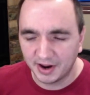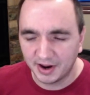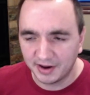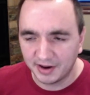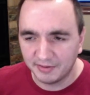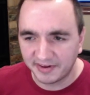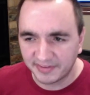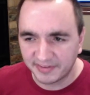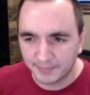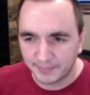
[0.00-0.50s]

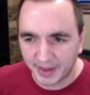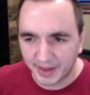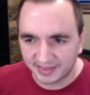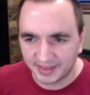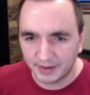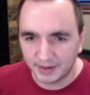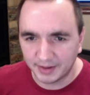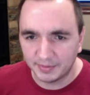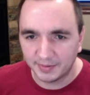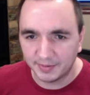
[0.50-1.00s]
respect
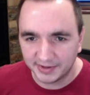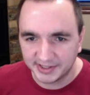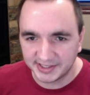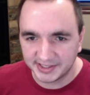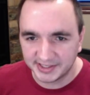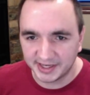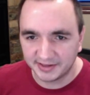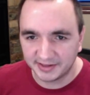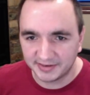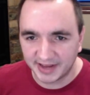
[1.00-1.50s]
them,
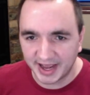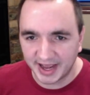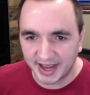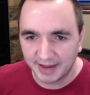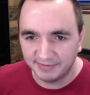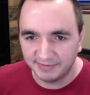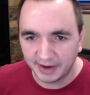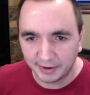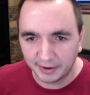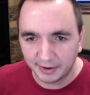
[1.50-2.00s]
appreciate their
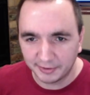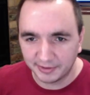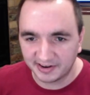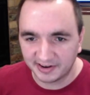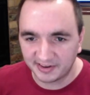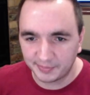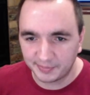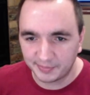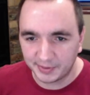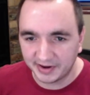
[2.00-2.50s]
time, value their
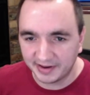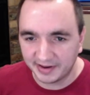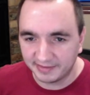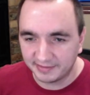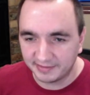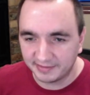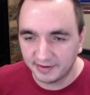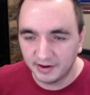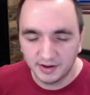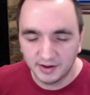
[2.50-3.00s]

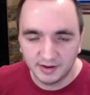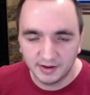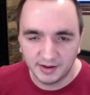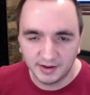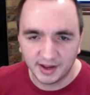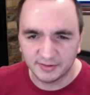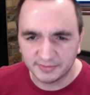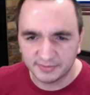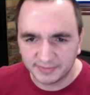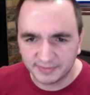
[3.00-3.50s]
experience,
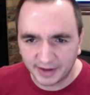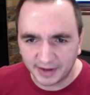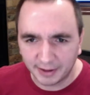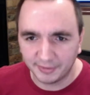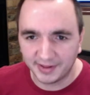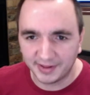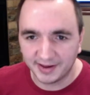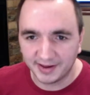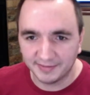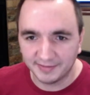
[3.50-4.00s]
and follow
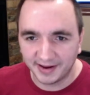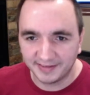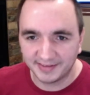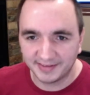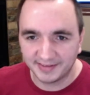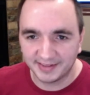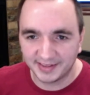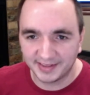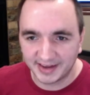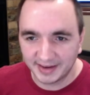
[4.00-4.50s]
the advice
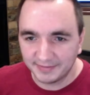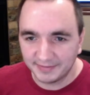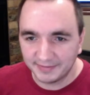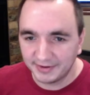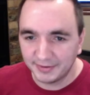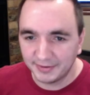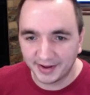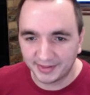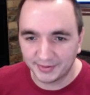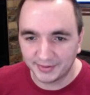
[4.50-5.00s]
that they give you.
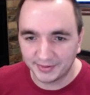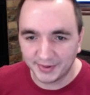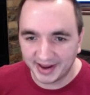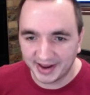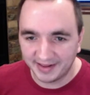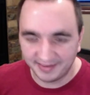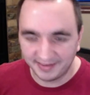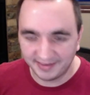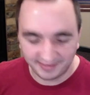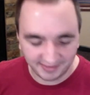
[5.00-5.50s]

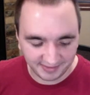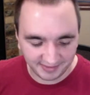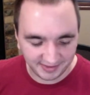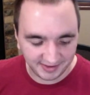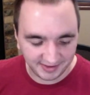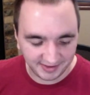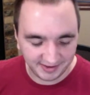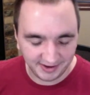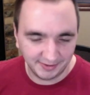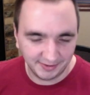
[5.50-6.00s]
Otherwise,
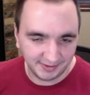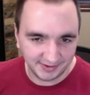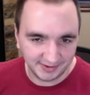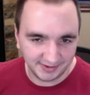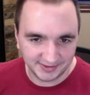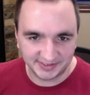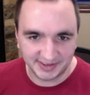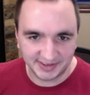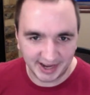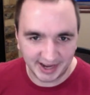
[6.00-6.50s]
they're
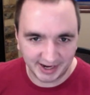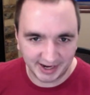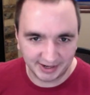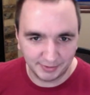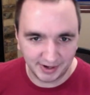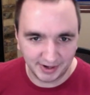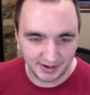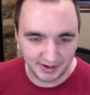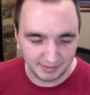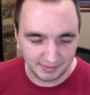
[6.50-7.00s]
just not going to
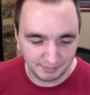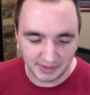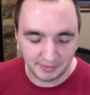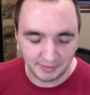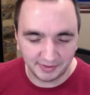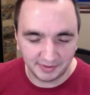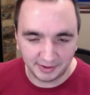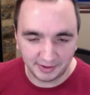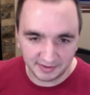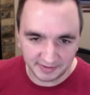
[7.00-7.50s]
want to meet
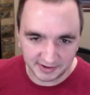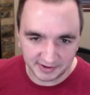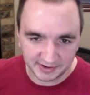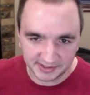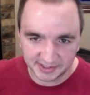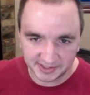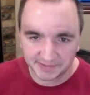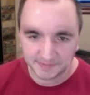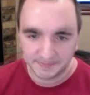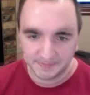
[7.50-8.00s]
with you in the
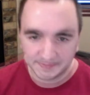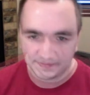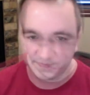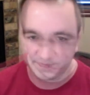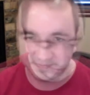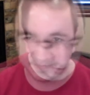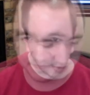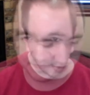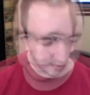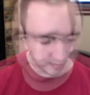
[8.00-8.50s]
future.
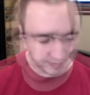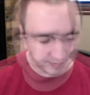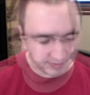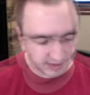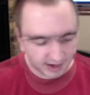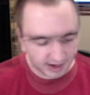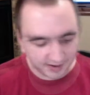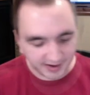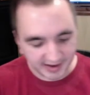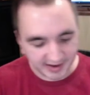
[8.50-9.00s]

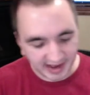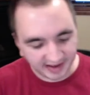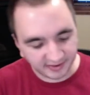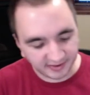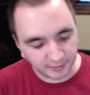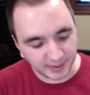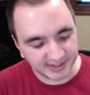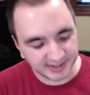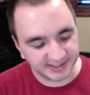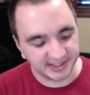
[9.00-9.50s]
All right, next
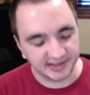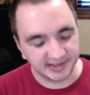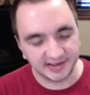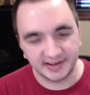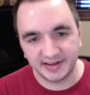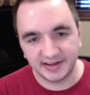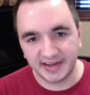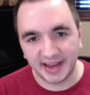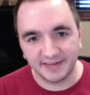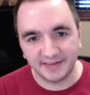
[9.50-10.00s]
question.
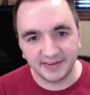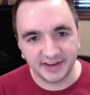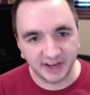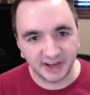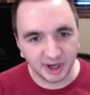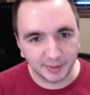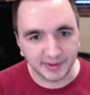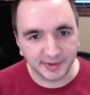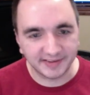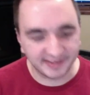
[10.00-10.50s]
Kevin
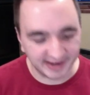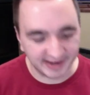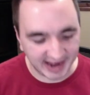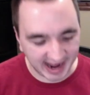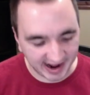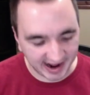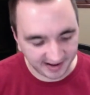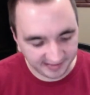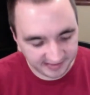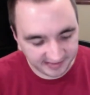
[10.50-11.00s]
Gilbertson
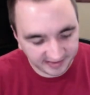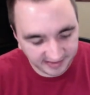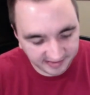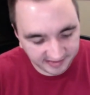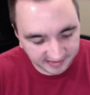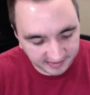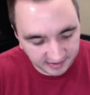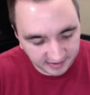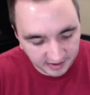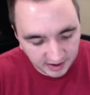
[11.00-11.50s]

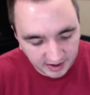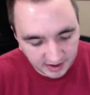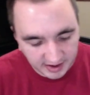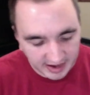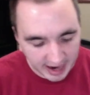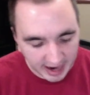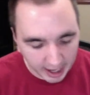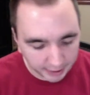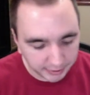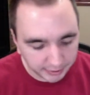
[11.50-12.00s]
asks,
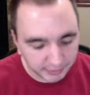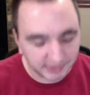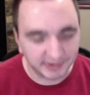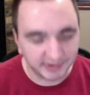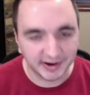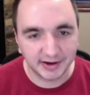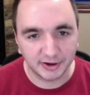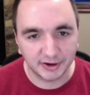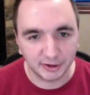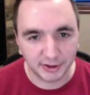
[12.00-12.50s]
how do you
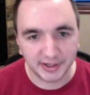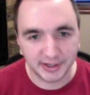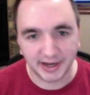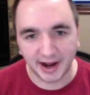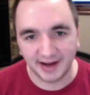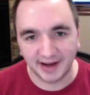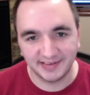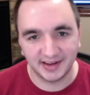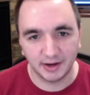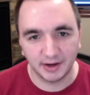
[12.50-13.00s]
create good
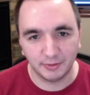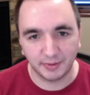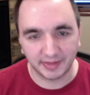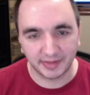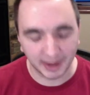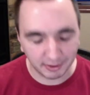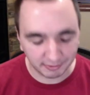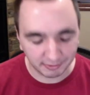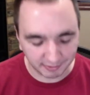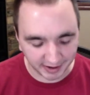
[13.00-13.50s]
content
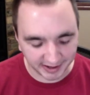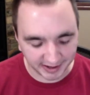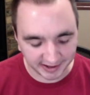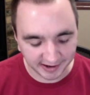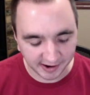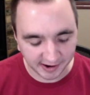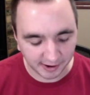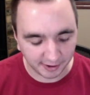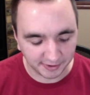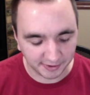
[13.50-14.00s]
without writing
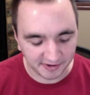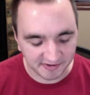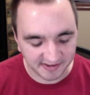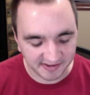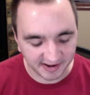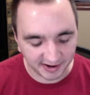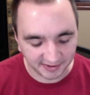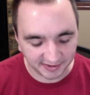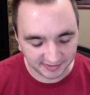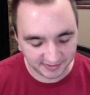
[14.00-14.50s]
it all
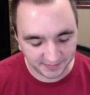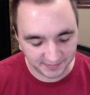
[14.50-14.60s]
yourself?